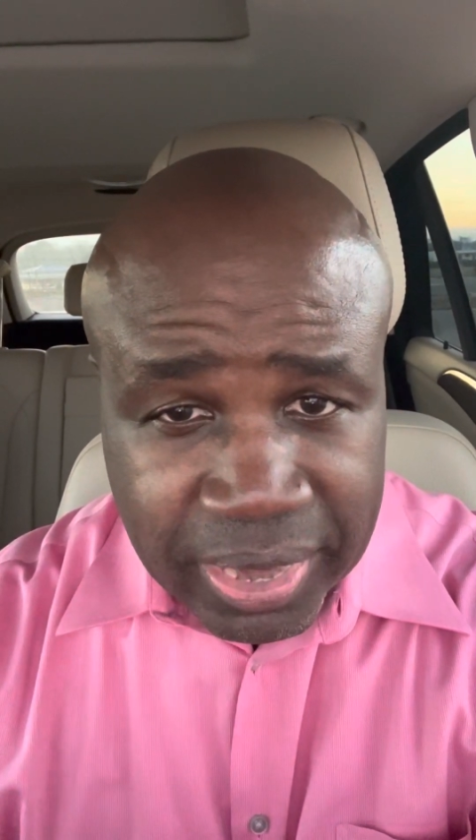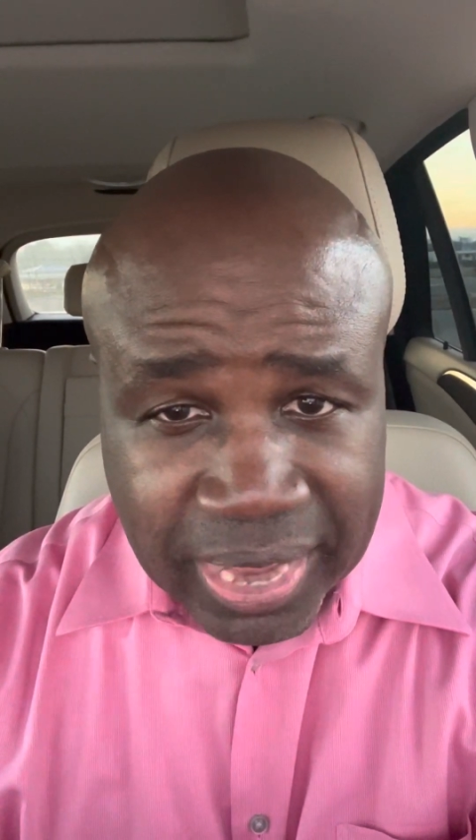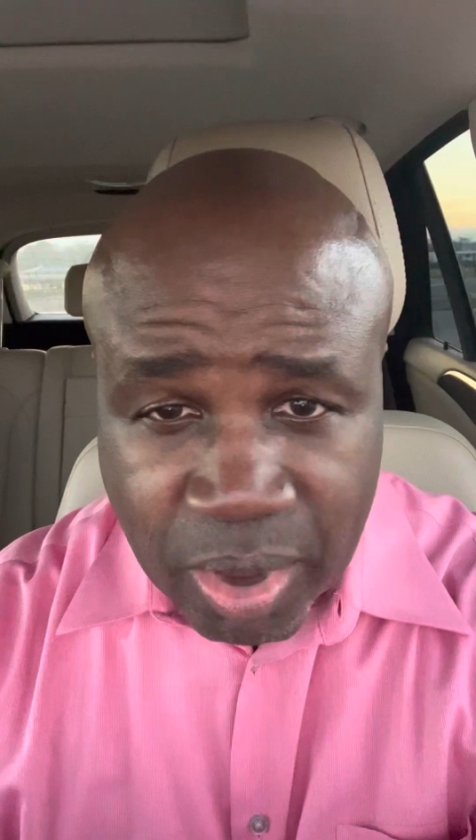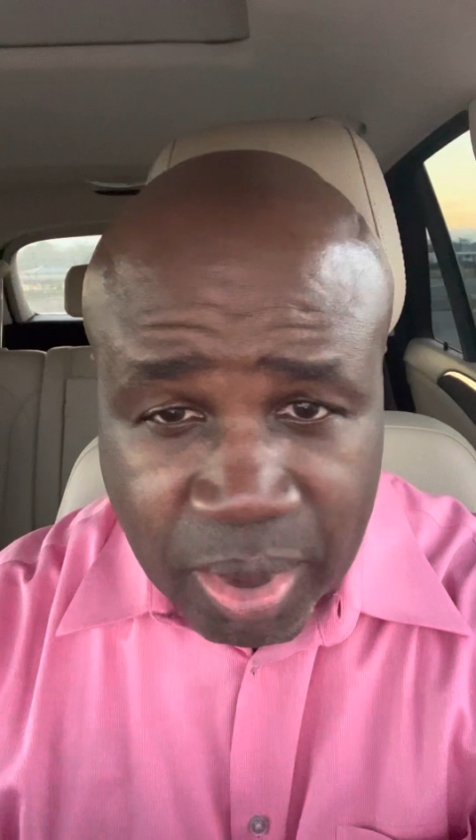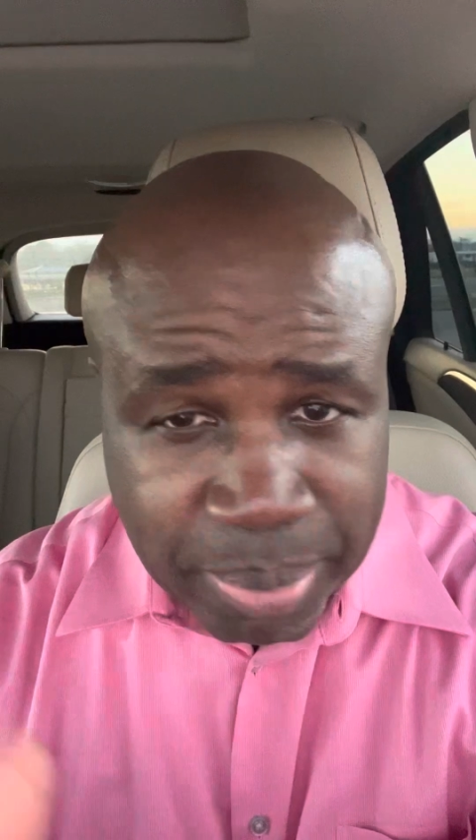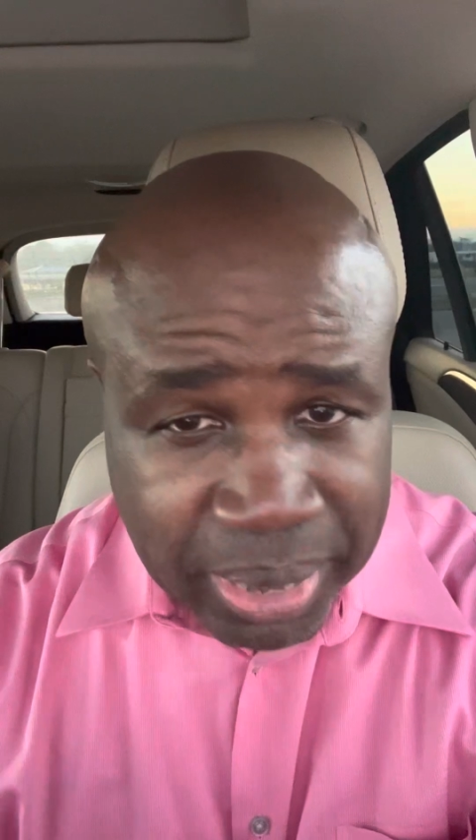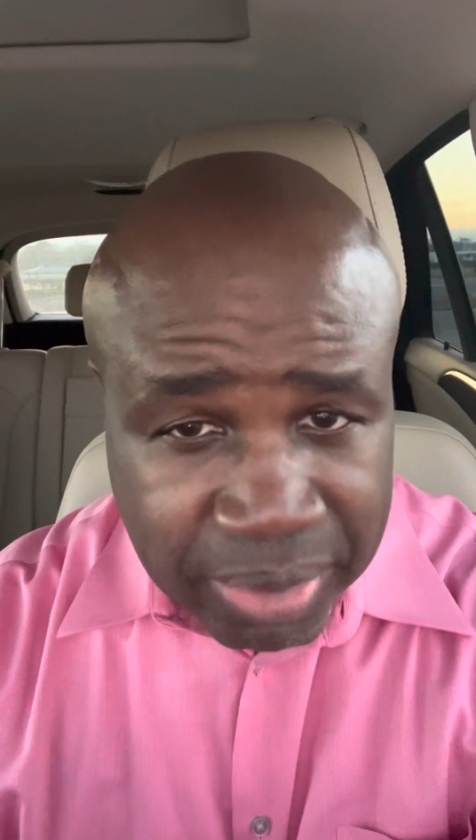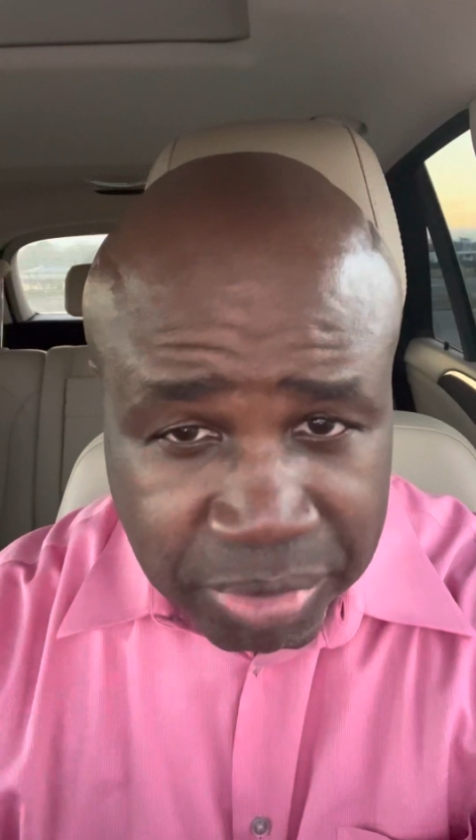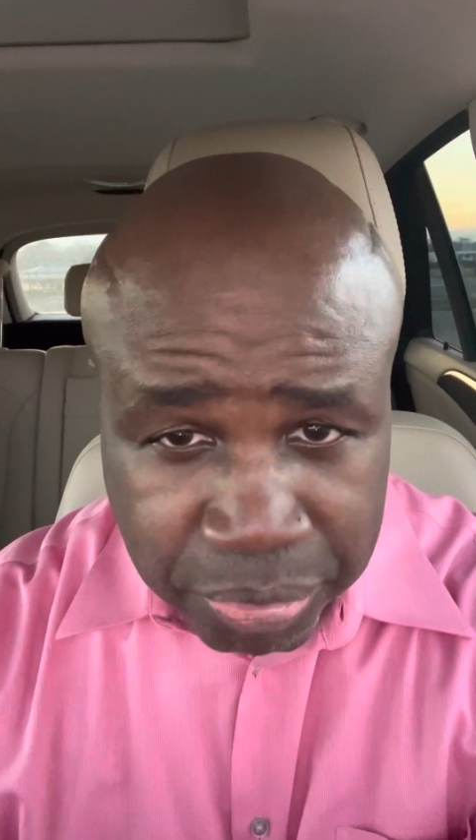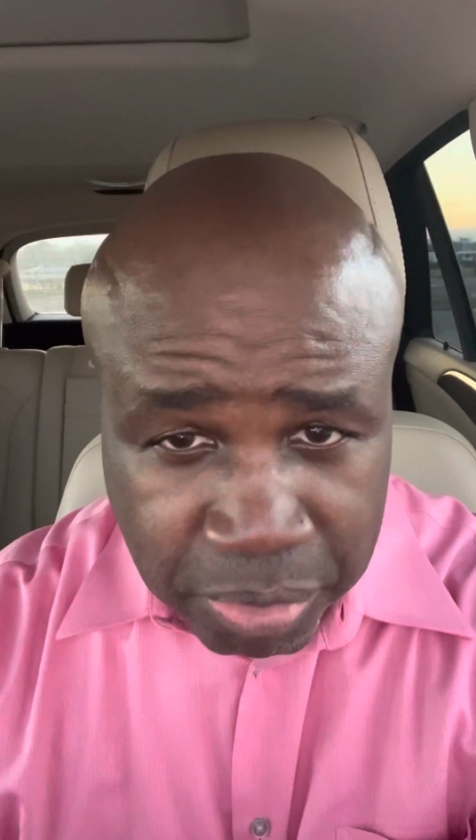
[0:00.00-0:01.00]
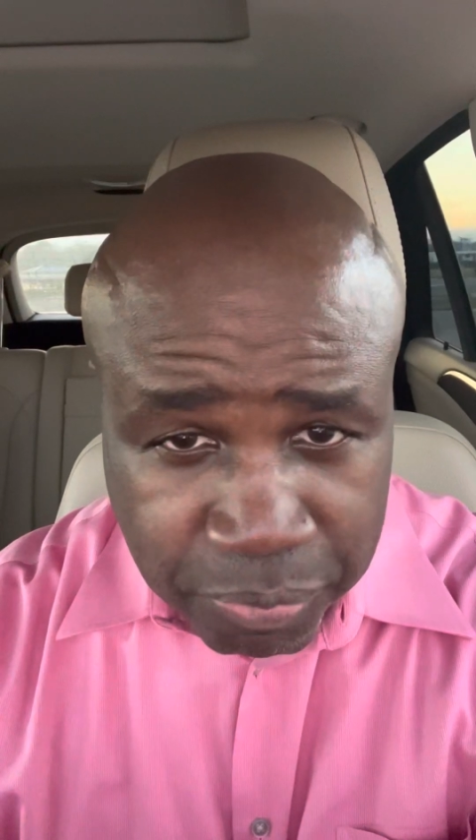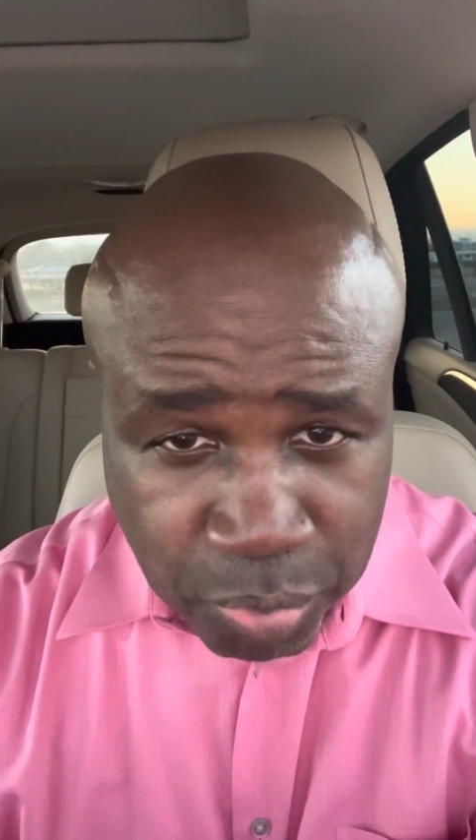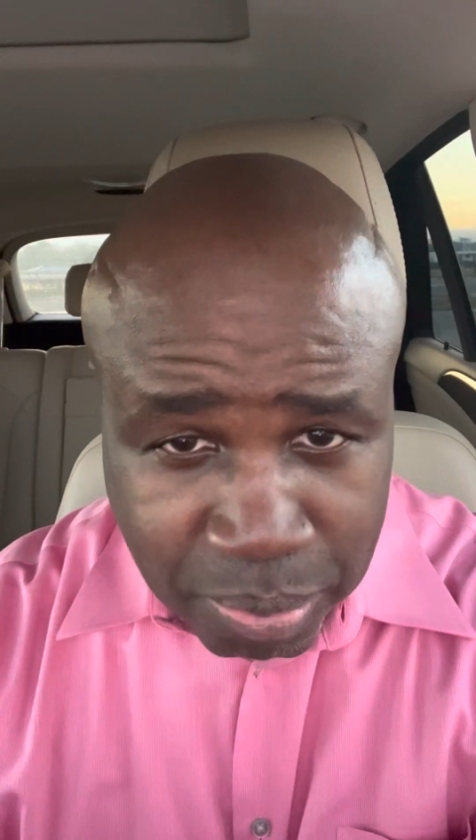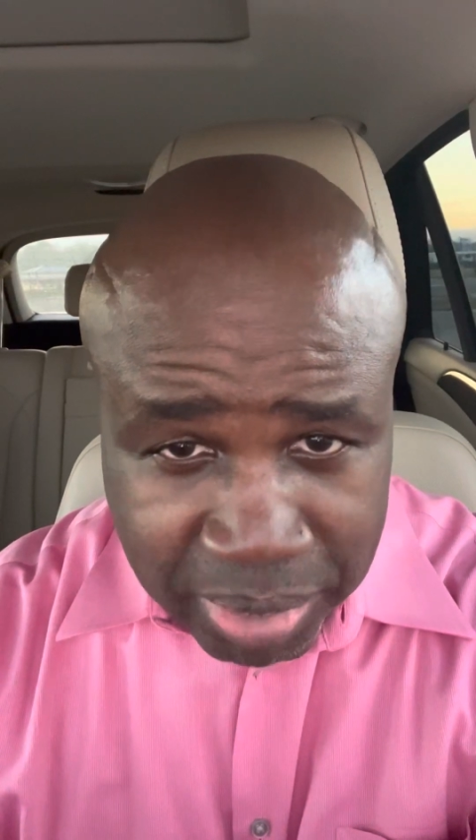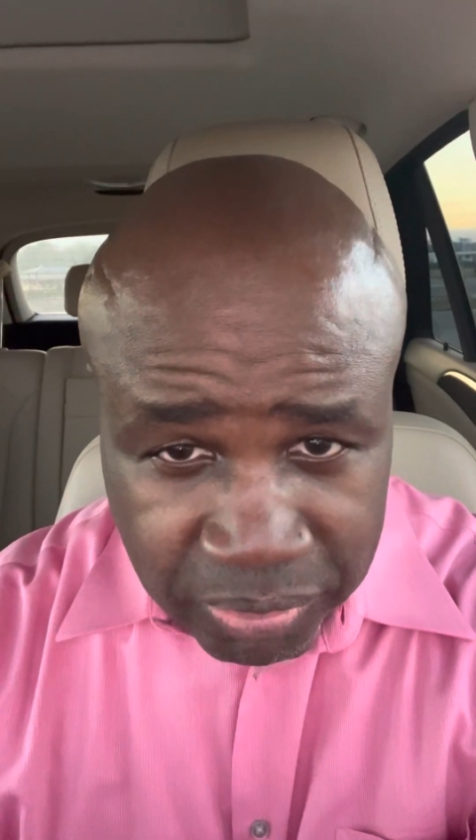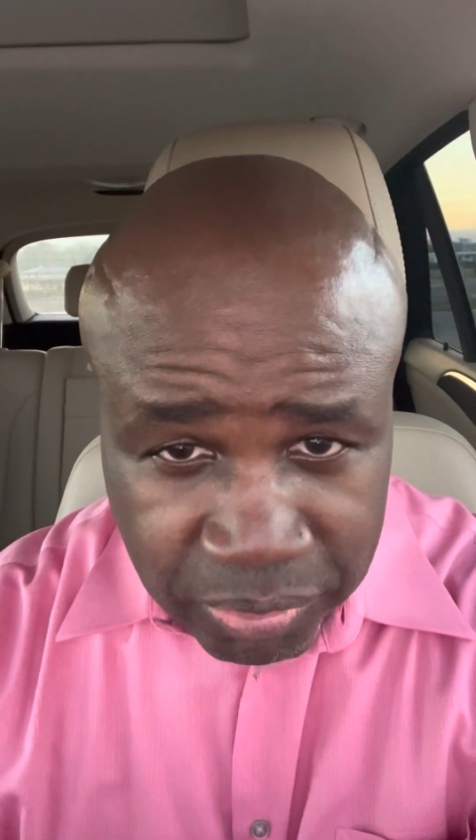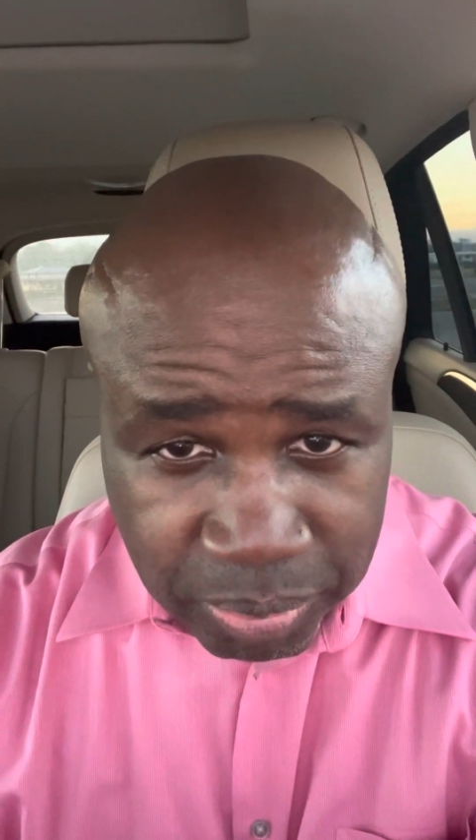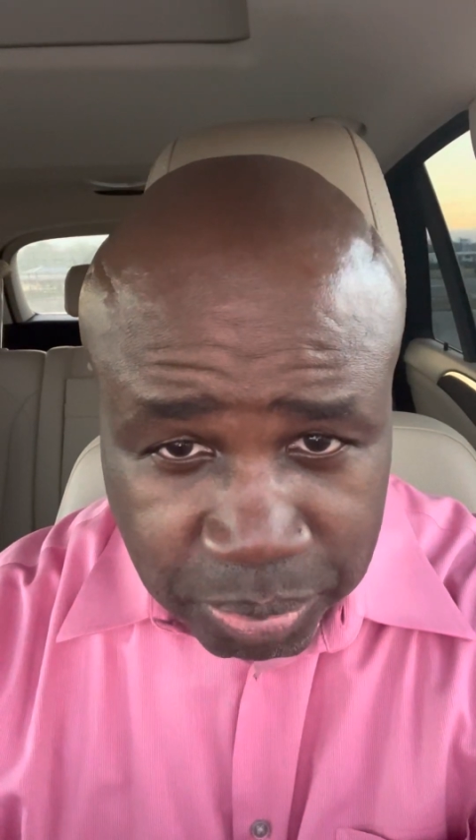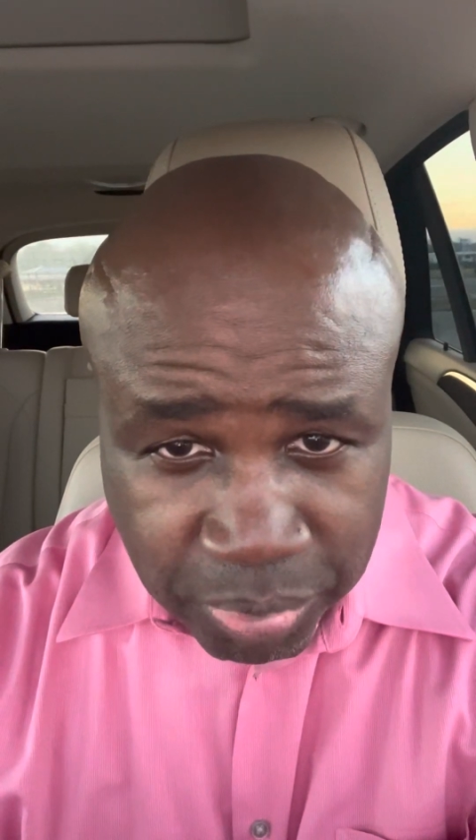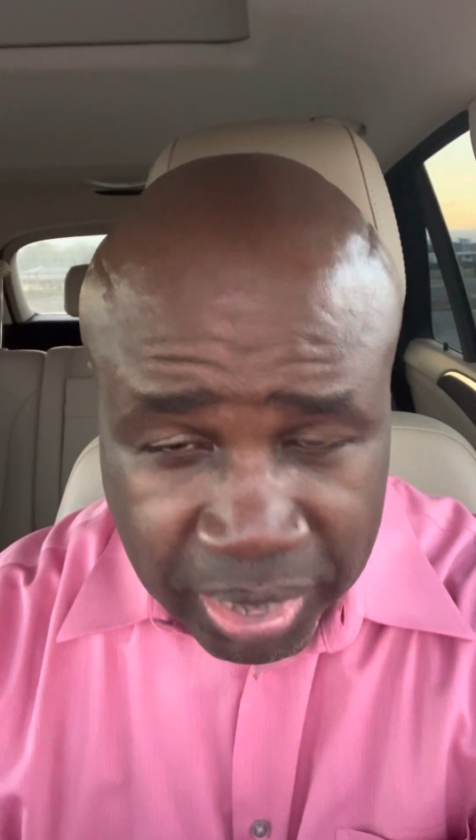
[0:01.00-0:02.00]
now about every three or four months,
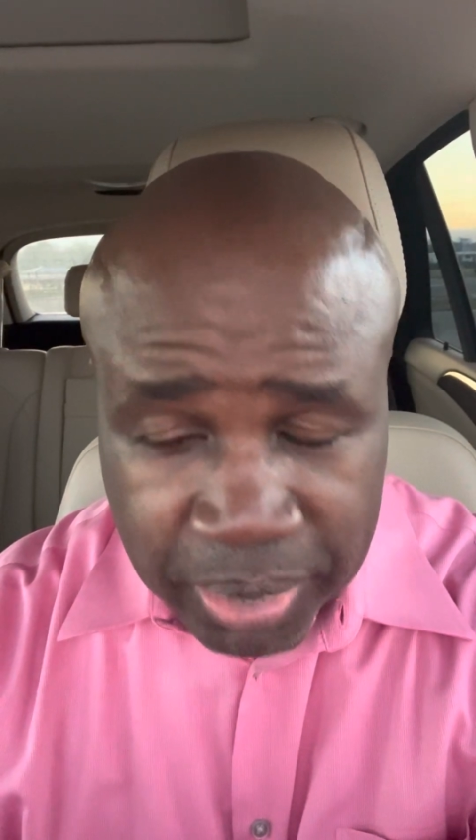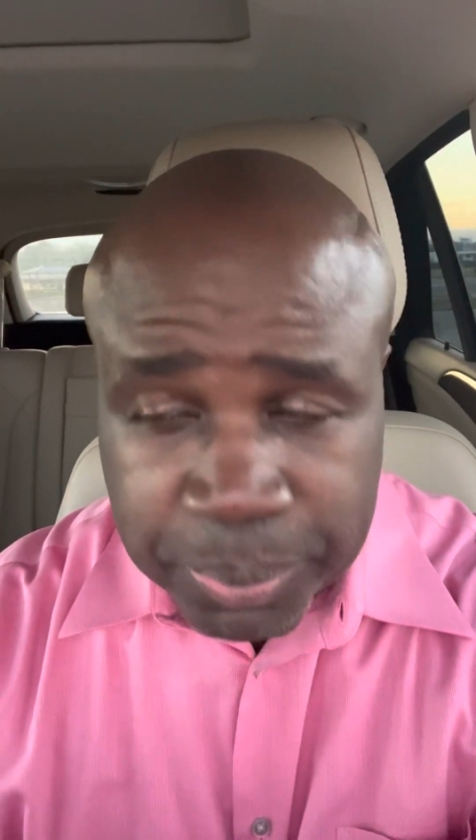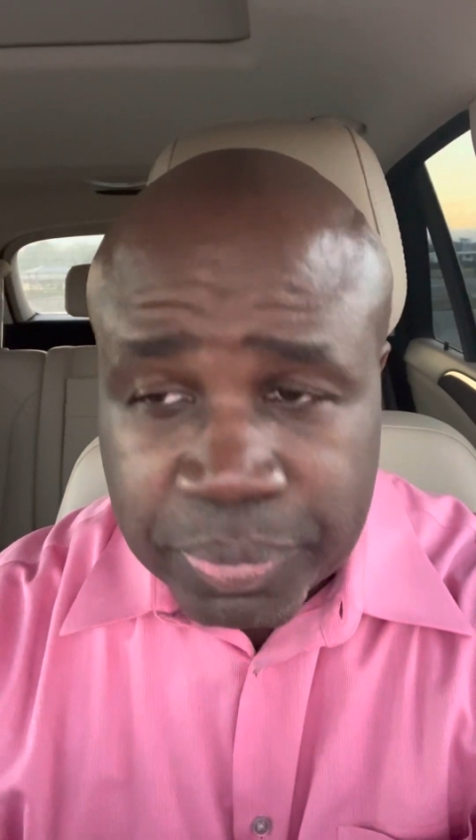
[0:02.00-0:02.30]
right,